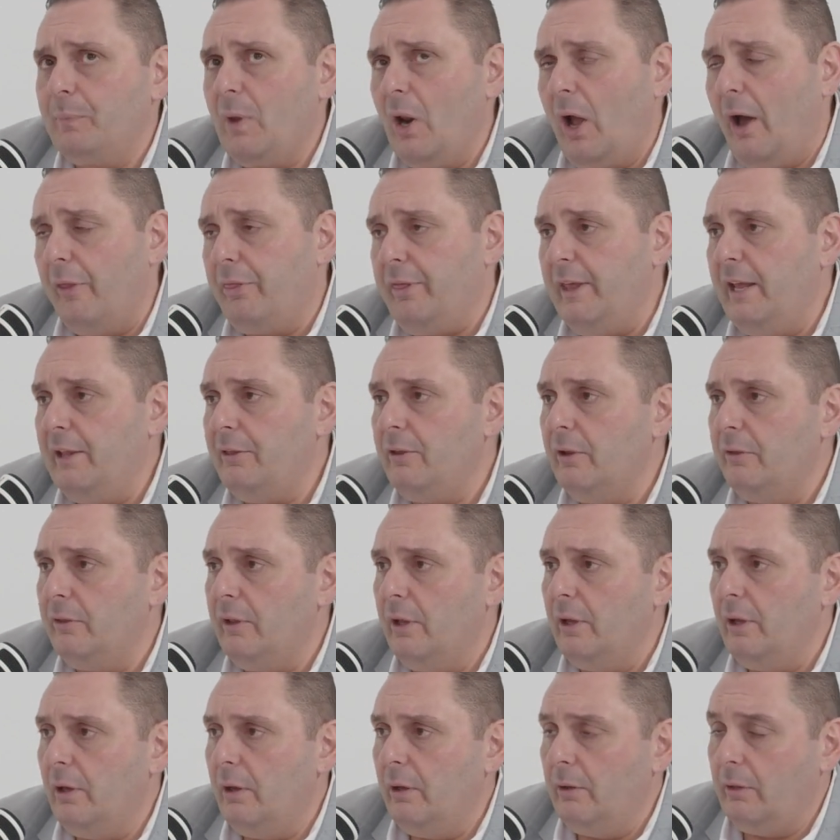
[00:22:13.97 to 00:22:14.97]
I think that
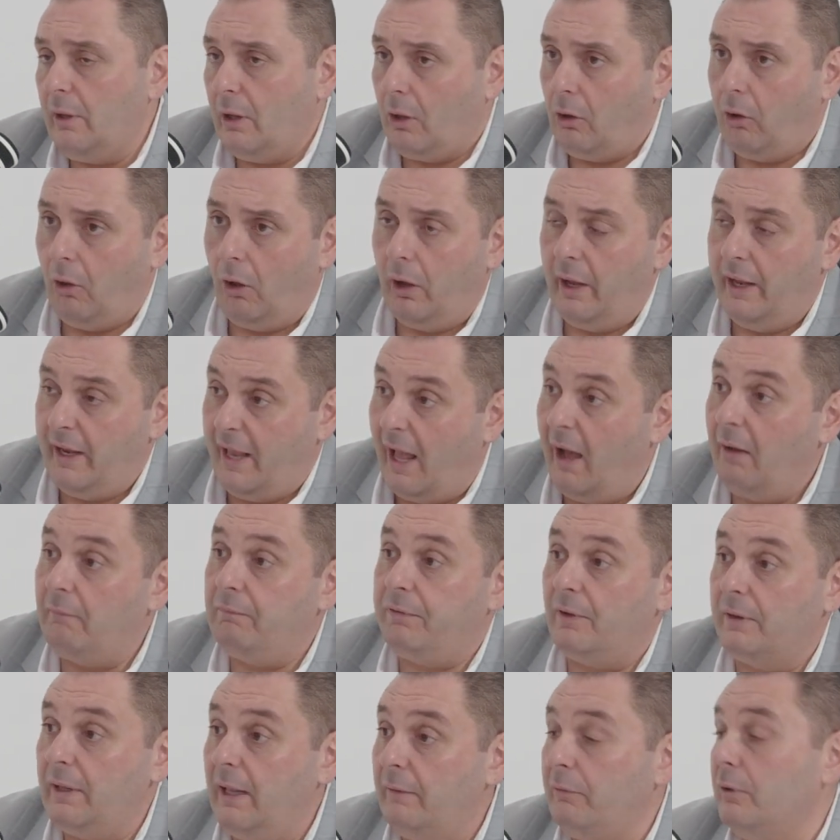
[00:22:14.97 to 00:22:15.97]
the client
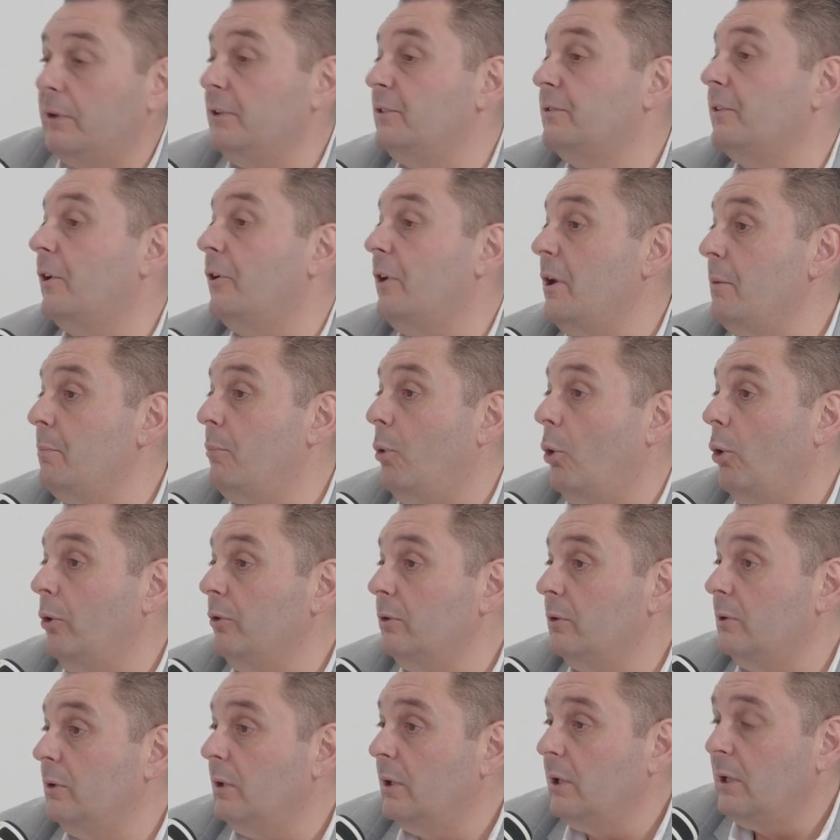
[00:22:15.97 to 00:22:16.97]
comfort level is very
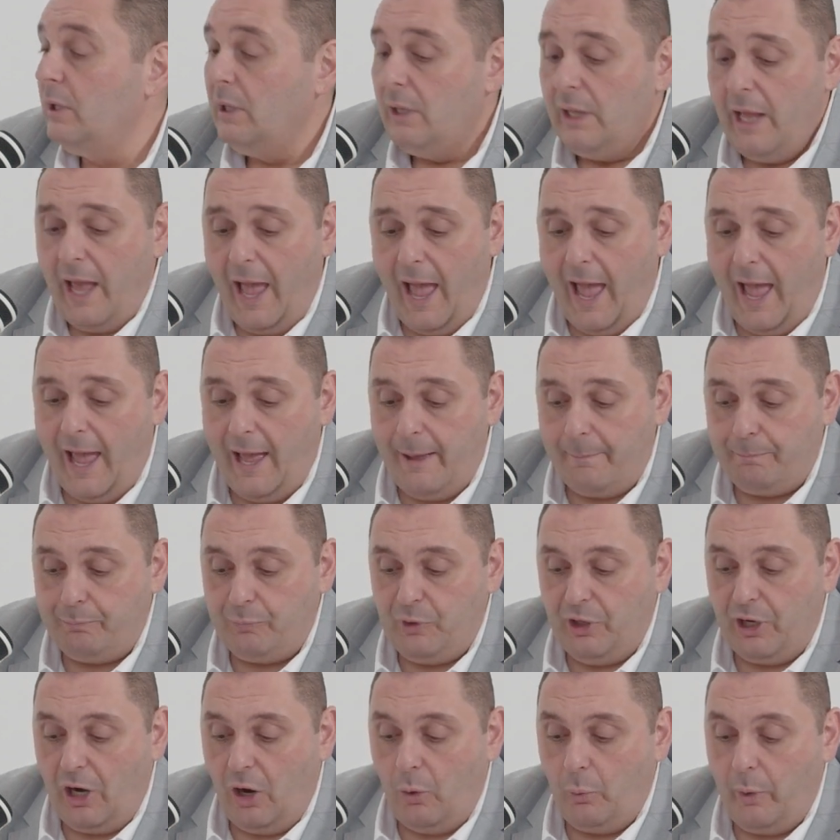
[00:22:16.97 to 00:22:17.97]
important. And,
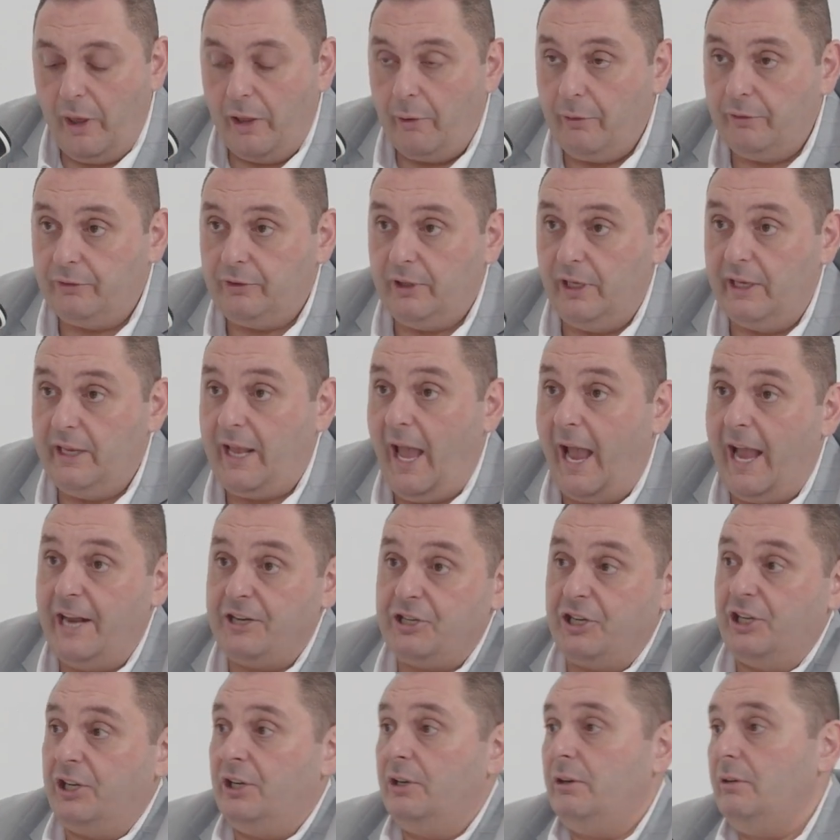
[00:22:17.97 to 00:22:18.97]
you know, whether it's
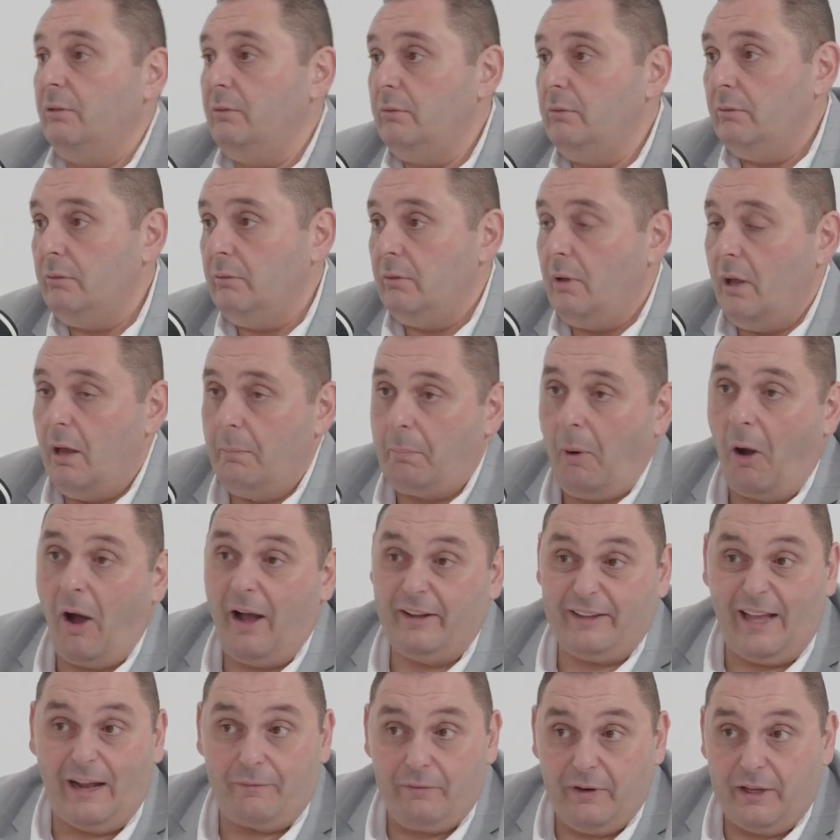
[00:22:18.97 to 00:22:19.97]
engaging a
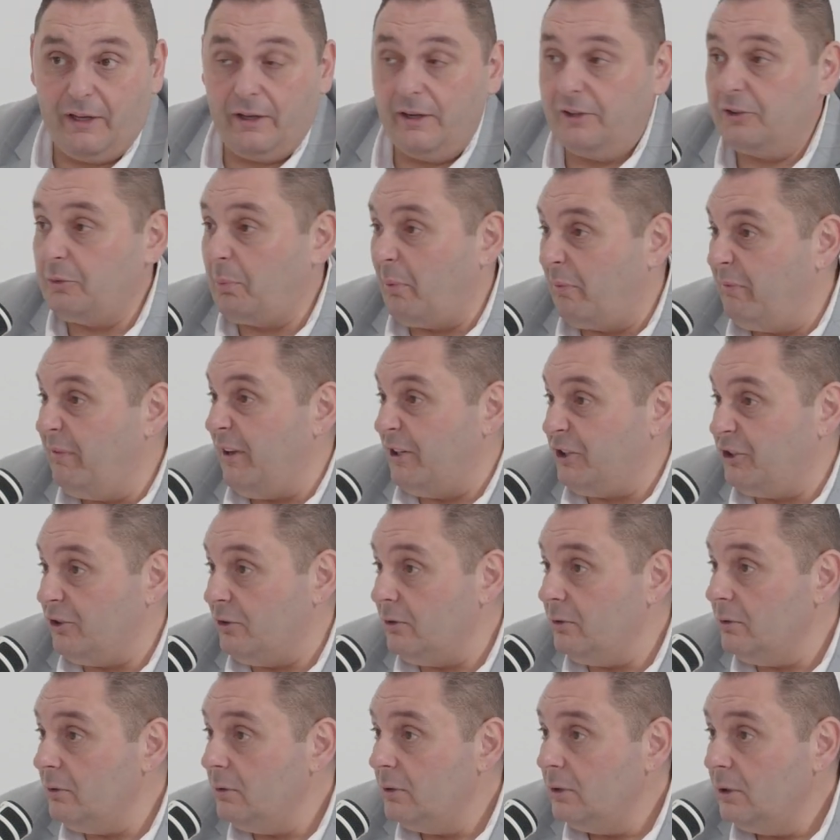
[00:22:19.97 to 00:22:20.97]
buyer's advocate as a
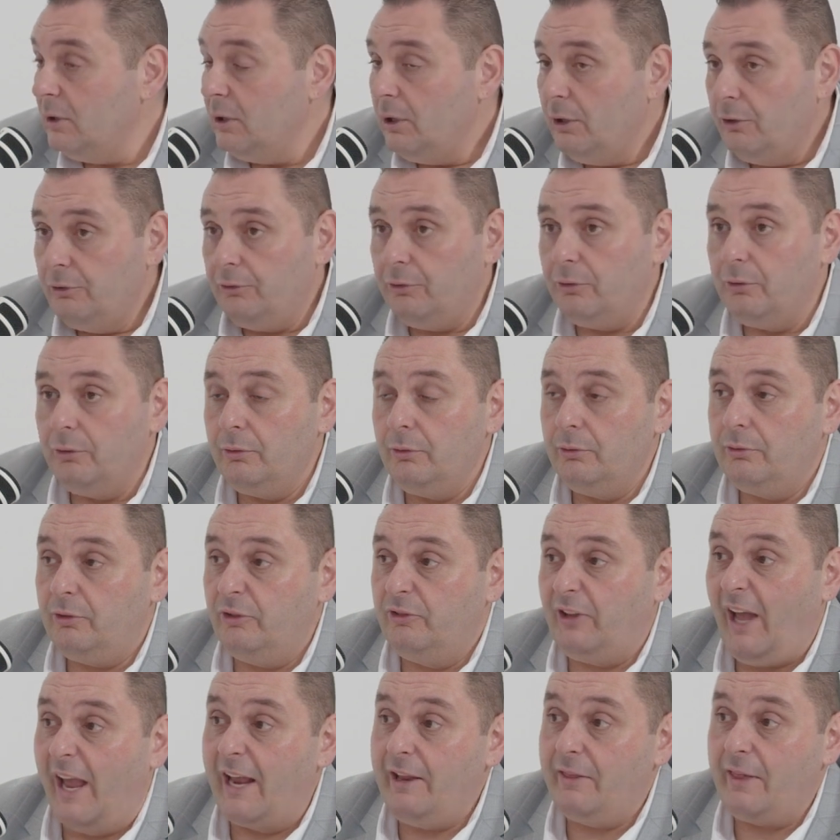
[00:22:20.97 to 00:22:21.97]
professional to
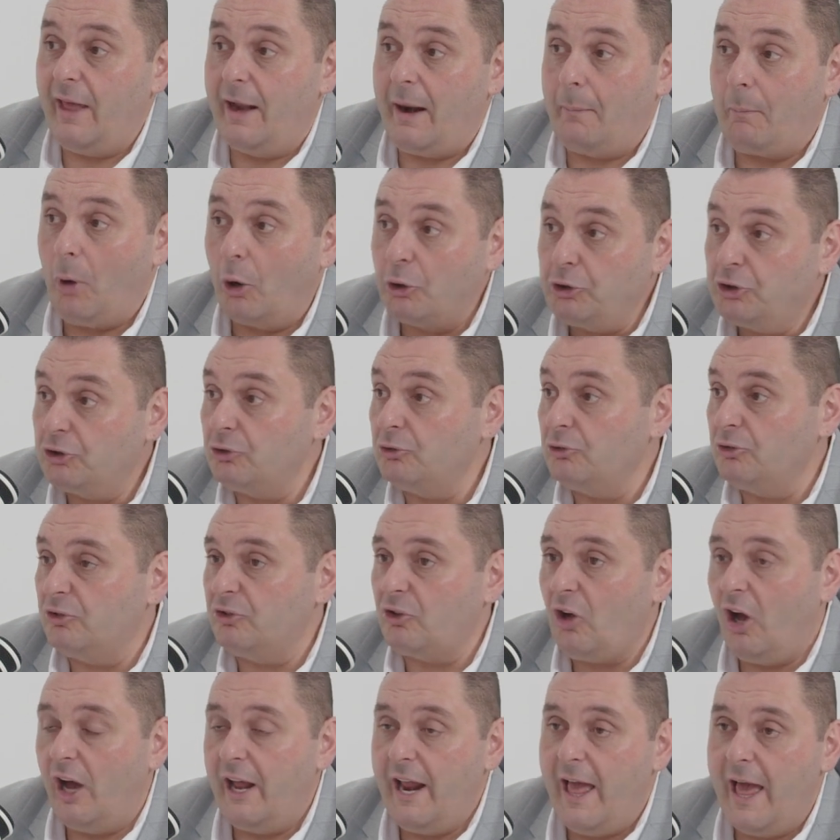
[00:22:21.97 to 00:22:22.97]
take that emotional
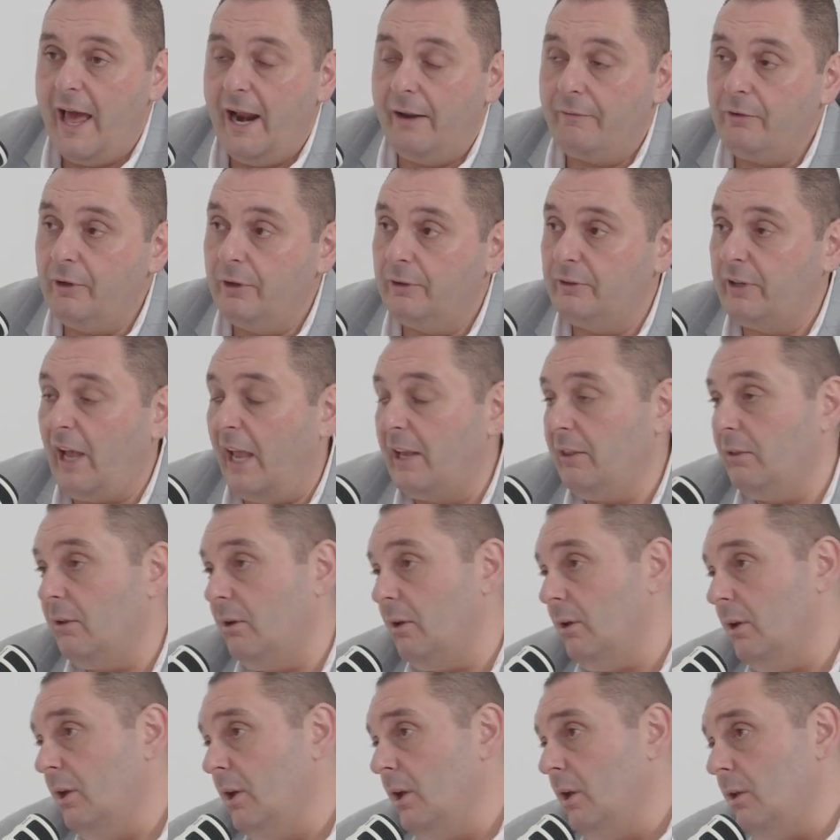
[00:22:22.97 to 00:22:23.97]
side out of it, take
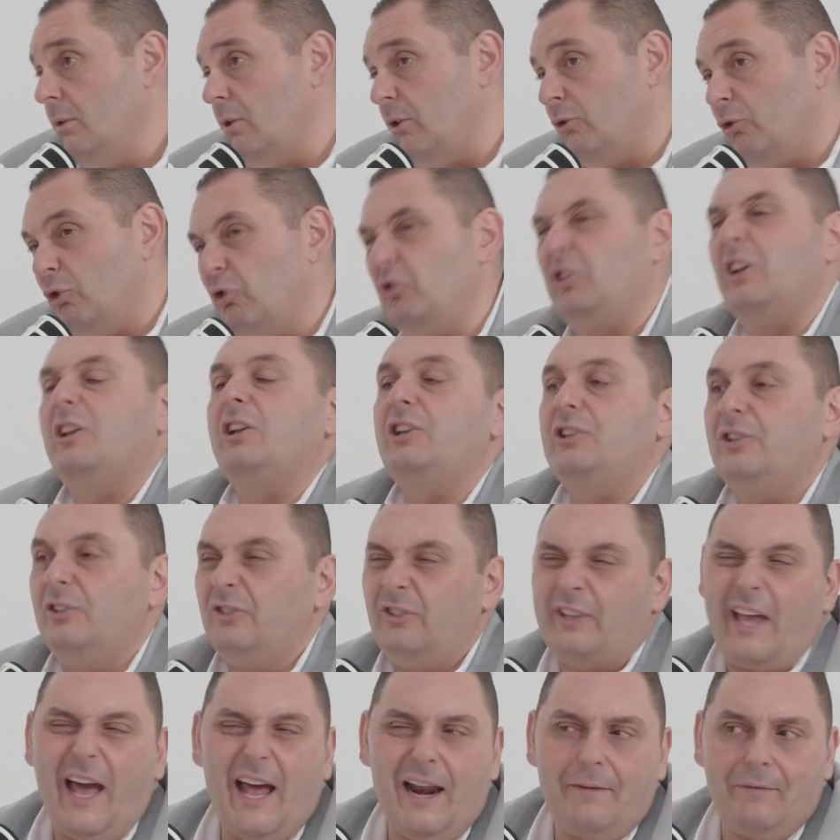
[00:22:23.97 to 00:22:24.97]
the due
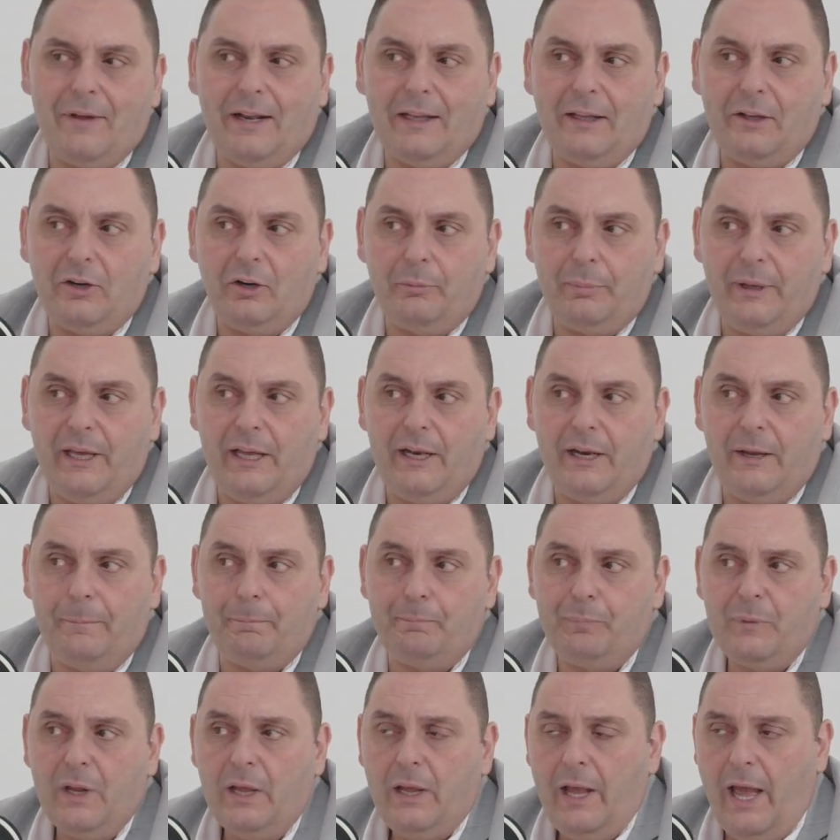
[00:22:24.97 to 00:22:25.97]
diligence out of it a little bit
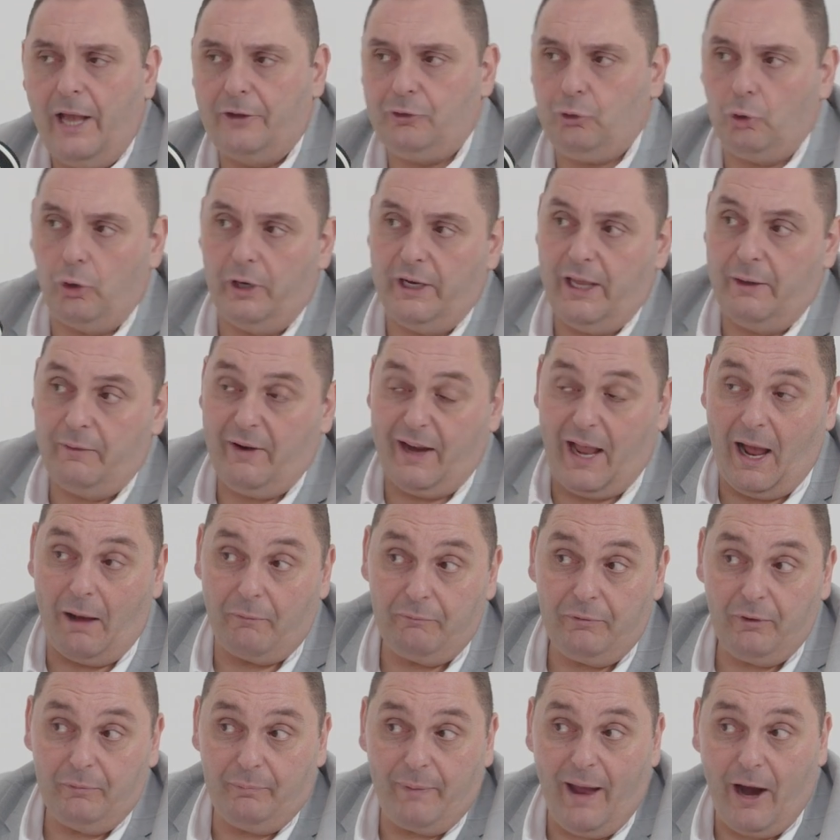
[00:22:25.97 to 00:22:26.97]
and sort of give a
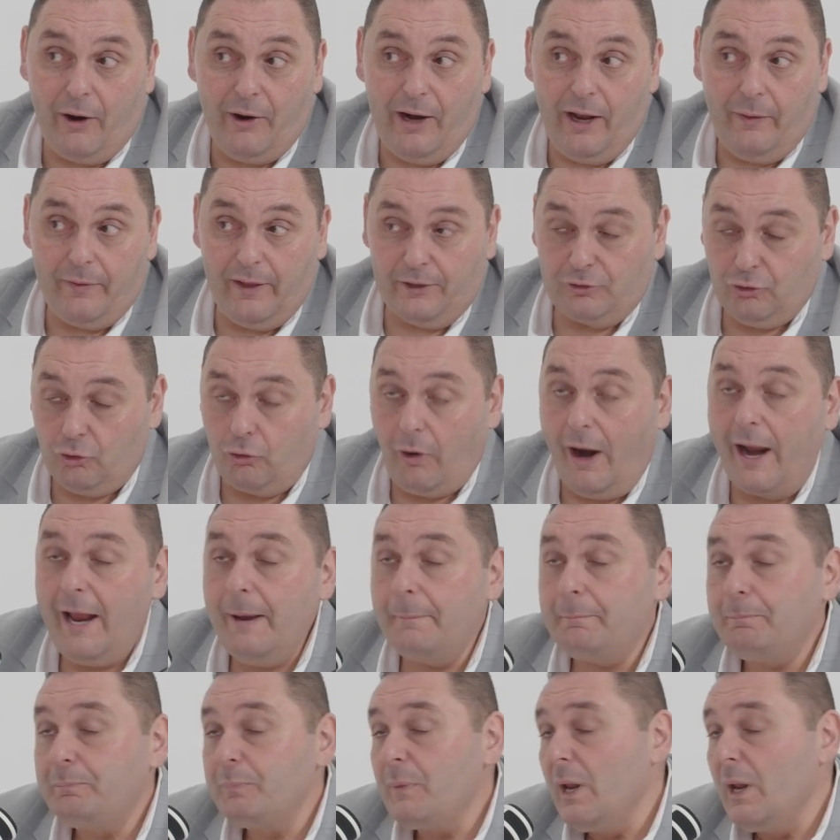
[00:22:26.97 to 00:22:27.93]
comfort barrier, that's great.